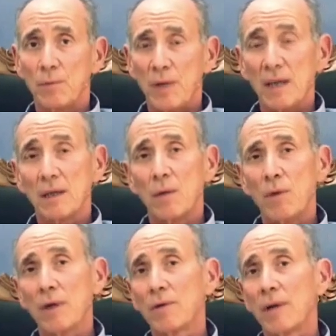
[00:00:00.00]
We
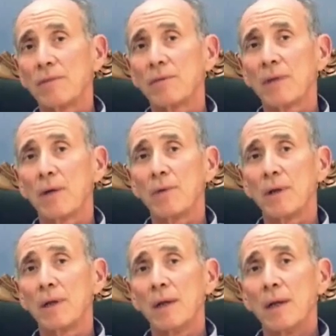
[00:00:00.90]
are grateful that
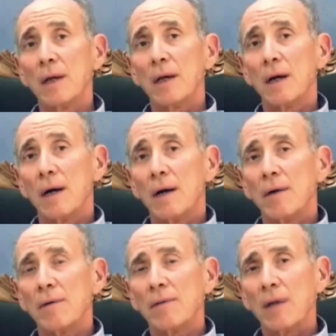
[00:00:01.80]
we
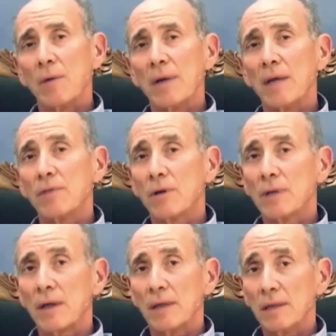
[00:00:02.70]
have
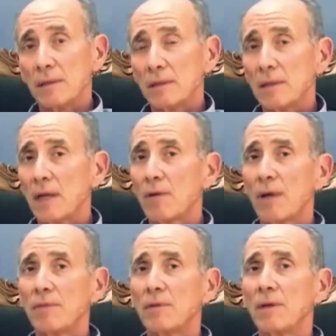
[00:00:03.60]
learned our lessons, and
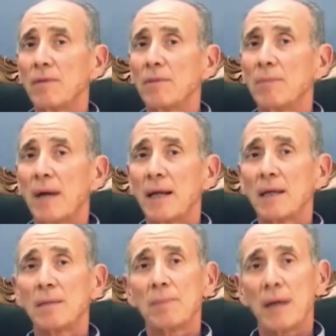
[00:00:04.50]
grateful of the mighty
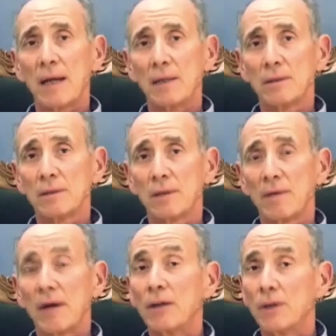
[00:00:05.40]
companions
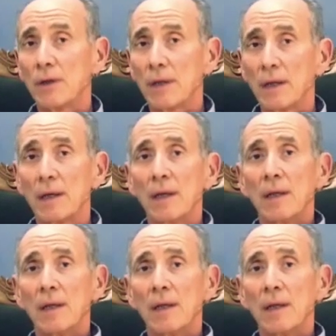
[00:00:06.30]
of our learning